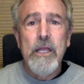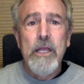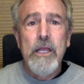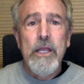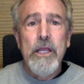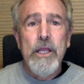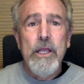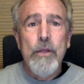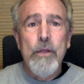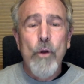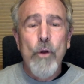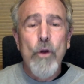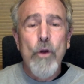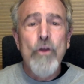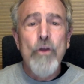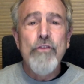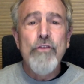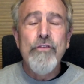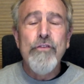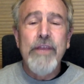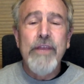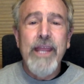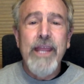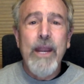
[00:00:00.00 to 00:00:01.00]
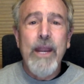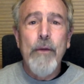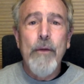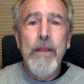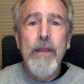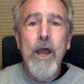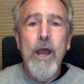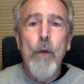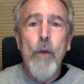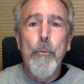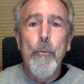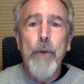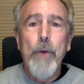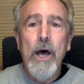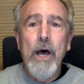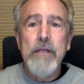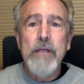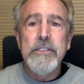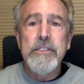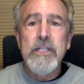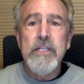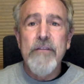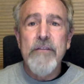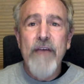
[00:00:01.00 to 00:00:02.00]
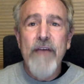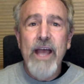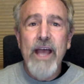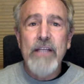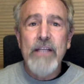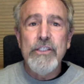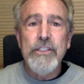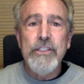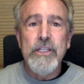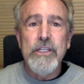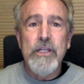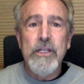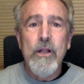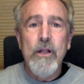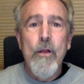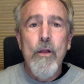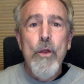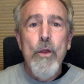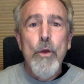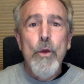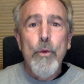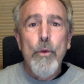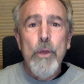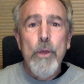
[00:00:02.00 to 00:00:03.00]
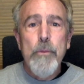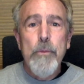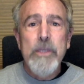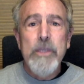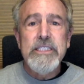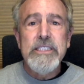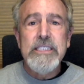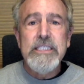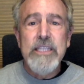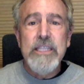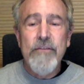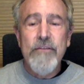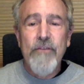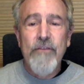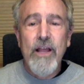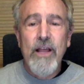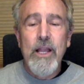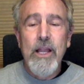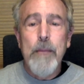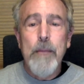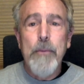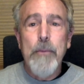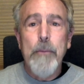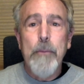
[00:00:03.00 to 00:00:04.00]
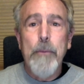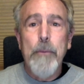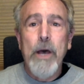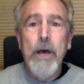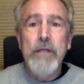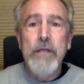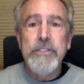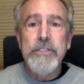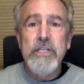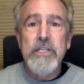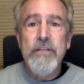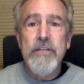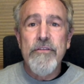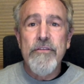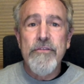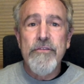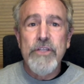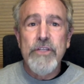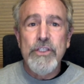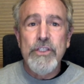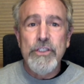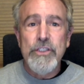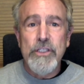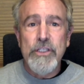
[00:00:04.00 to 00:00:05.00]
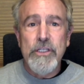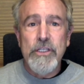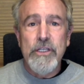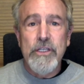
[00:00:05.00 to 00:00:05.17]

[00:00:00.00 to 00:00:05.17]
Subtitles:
in order to carry out positive action, we must develop a positive vision.